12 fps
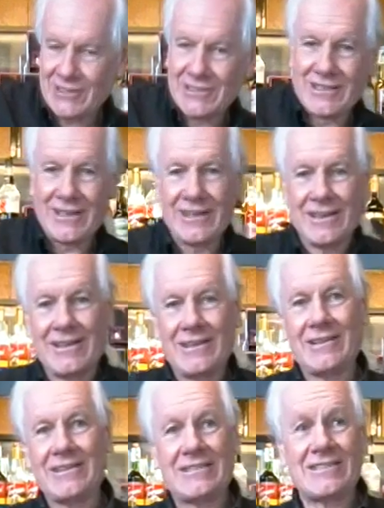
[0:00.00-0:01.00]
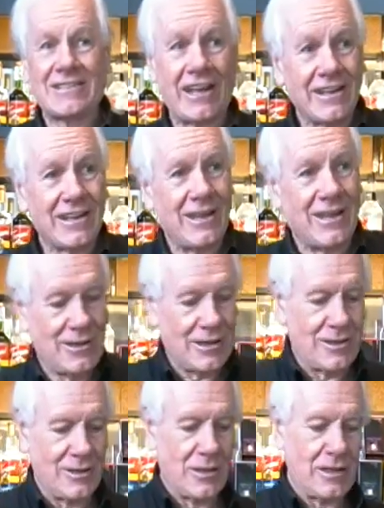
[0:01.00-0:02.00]
is
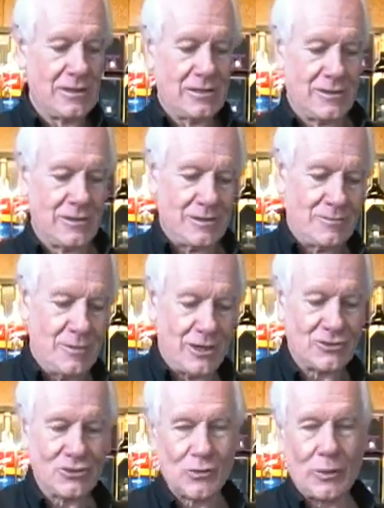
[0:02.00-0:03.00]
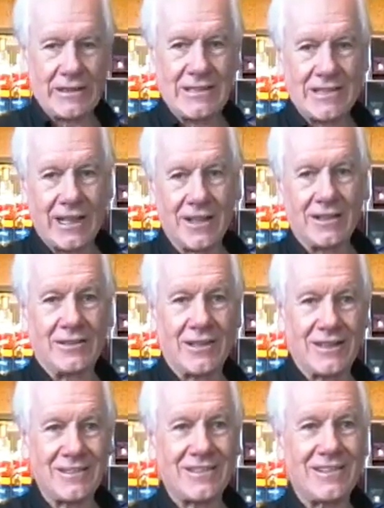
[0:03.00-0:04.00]
Sunday, March 22nd
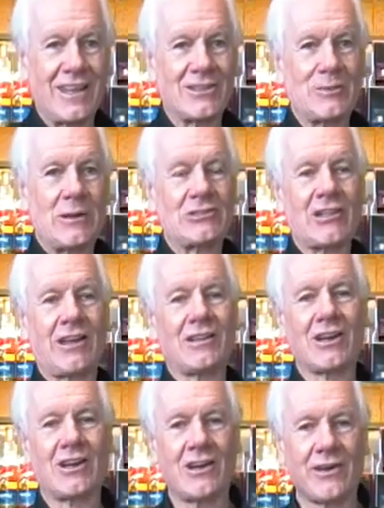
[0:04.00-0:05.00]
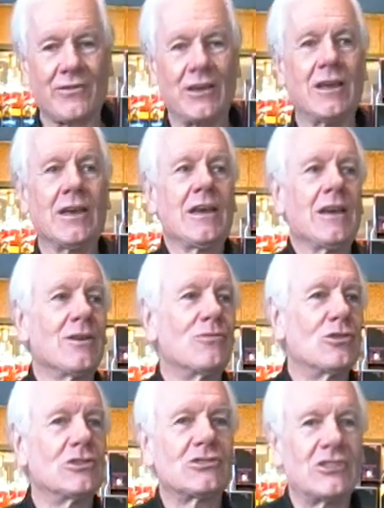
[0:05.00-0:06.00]
at Nesbitt's Island Coffee.
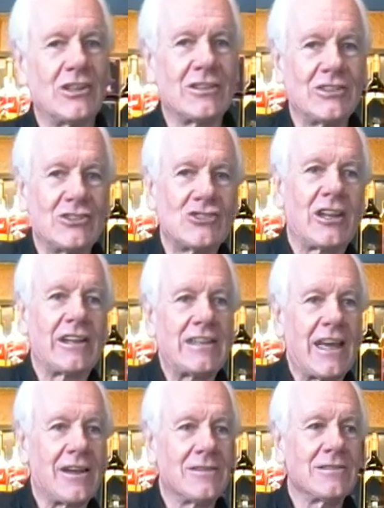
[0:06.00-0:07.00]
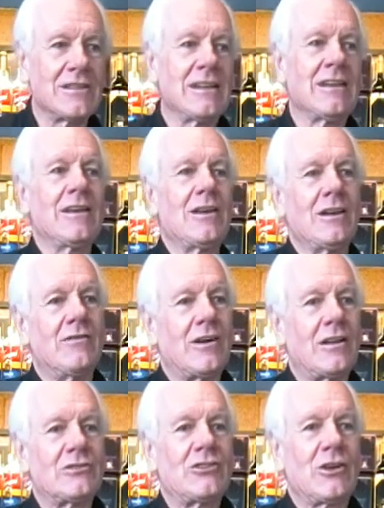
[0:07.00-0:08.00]
We're still in shutdown,
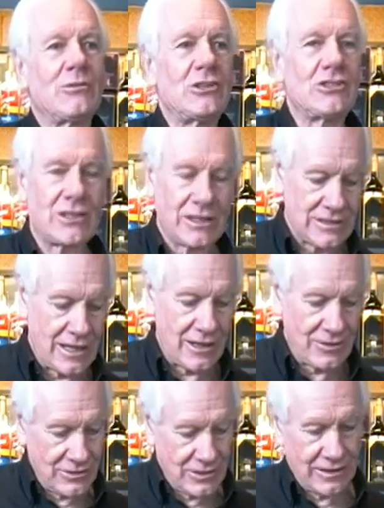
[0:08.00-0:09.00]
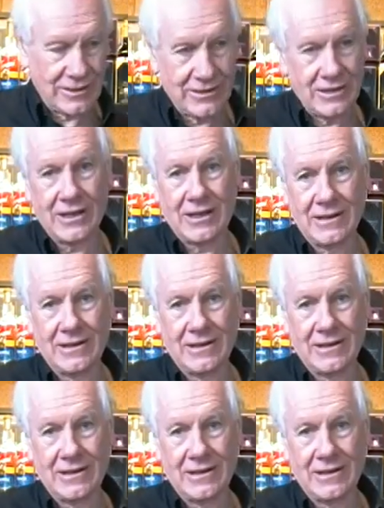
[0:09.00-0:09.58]
voluntary shutdown, and